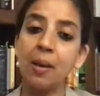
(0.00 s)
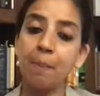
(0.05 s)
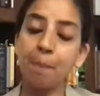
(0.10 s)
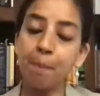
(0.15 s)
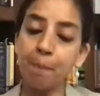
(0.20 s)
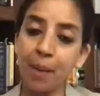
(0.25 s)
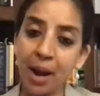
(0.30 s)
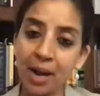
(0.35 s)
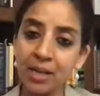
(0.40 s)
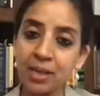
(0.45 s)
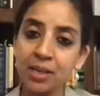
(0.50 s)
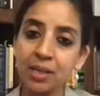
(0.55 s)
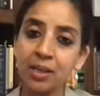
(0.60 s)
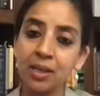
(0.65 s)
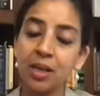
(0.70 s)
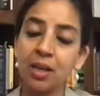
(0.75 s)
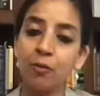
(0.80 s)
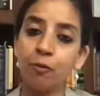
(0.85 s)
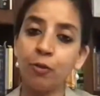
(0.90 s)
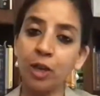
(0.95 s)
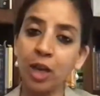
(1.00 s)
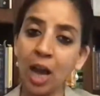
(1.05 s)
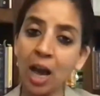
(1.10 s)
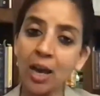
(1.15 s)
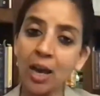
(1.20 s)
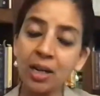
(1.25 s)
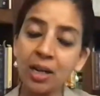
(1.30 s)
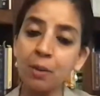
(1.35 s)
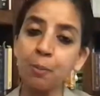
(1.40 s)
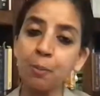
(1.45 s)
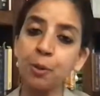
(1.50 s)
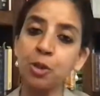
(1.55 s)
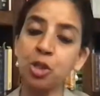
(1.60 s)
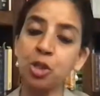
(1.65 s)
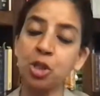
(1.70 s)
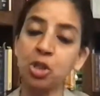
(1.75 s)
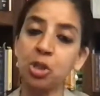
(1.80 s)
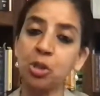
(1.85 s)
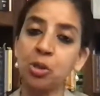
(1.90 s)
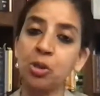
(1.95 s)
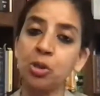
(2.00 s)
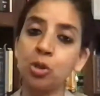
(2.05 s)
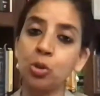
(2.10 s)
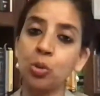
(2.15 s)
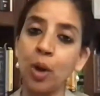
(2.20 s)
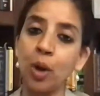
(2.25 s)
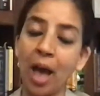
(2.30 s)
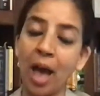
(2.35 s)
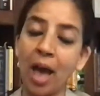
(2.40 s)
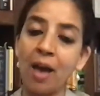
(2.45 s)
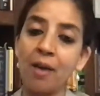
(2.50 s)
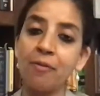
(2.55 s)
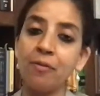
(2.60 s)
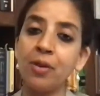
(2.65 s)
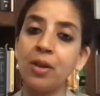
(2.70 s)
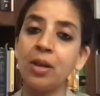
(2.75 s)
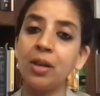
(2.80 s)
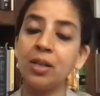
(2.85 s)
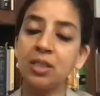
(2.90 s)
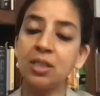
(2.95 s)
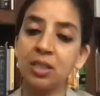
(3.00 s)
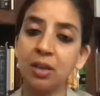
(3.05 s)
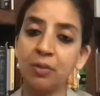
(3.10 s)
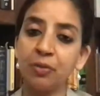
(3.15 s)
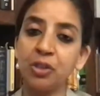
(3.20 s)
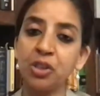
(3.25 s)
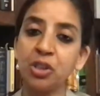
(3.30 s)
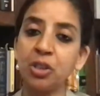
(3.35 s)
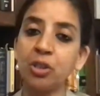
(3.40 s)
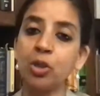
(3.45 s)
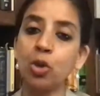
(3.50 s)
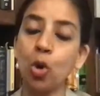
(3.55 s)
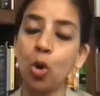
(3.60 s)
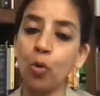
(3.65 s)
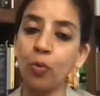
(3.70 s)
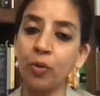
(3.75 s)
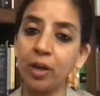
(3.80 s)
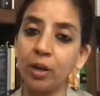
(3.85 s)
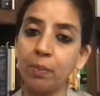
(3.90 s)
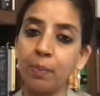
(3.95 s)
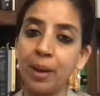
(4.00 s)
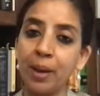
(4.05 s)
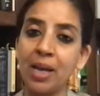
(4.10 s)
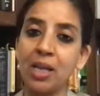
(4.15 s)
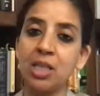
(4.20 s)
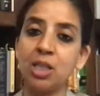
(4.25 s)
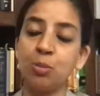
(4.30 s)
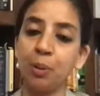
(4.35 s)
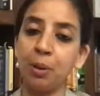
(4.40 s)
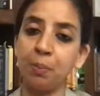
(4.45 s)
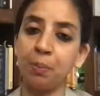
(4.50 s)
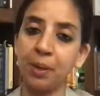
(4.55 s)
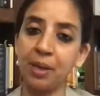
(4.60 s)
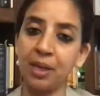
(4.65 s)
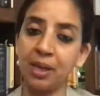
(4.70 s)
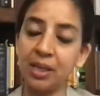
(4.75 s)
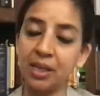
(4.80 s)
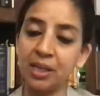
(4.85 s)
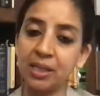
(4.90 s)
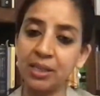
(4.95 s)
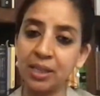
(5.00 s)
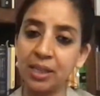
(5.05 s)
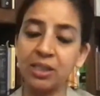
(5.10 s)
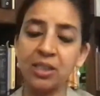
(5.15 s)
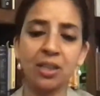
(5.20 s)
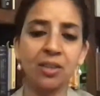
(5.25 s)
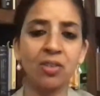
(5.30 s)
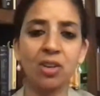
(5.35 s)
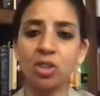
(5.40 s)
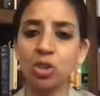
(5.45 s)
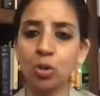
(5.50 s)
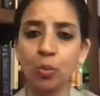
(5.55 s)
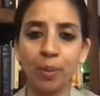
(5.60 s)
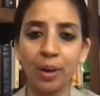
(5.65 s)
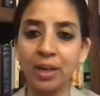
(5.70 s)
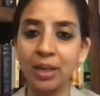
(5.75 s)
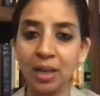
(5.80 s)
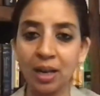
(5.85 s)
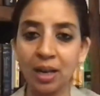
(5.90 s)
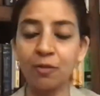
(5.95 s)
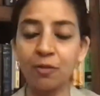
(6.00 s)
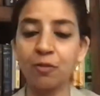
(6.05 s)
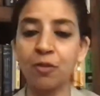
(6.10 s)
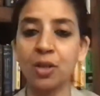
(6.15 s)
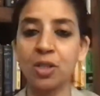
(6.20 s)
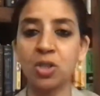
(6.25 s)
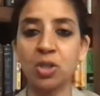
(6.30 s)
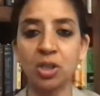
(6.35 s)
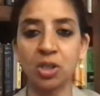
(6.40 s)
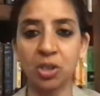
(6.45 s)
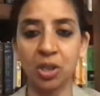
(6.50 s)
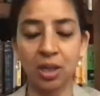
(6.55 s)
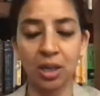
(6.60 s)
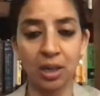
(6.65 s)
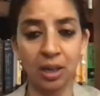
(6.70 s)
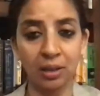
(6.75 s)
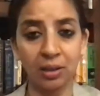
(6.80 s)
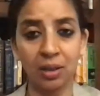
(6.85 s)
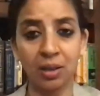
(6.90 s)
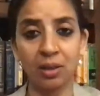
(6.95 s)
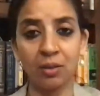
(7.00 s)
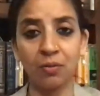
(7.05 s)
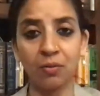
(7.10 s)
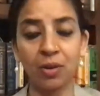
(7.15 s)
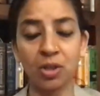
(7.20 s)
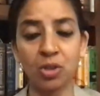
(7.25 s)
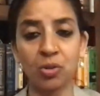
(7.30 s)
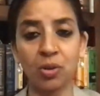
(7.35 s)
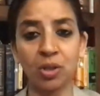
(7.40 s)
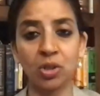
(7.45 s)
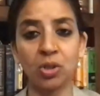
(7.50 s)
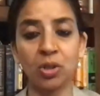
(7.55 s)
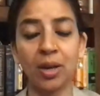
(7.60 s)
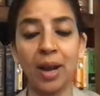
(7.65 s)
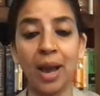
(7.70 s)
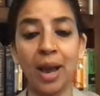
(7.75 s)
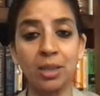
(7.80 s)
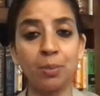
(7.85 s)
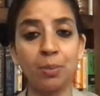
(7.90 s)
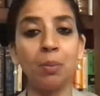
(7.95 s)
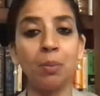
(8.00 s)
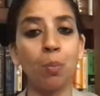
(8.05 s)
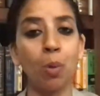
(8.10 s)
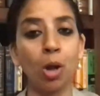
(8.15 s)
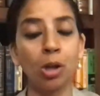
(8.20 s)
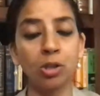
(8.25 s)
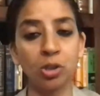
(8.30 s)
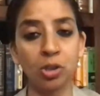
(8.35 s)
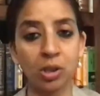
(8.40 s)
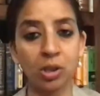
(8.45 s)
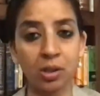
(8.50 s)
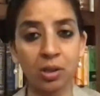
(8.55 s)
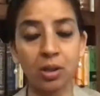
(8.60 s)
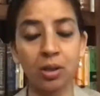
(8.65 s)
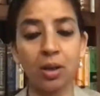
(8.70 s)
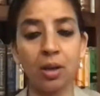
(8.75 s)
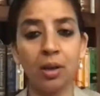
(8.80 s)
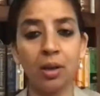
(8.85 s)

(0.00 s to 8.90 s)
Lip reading: But we are in a position to have sufficient COVID beds, PPEs, etc. So medical infrastructure and other infrastructure has been bolstered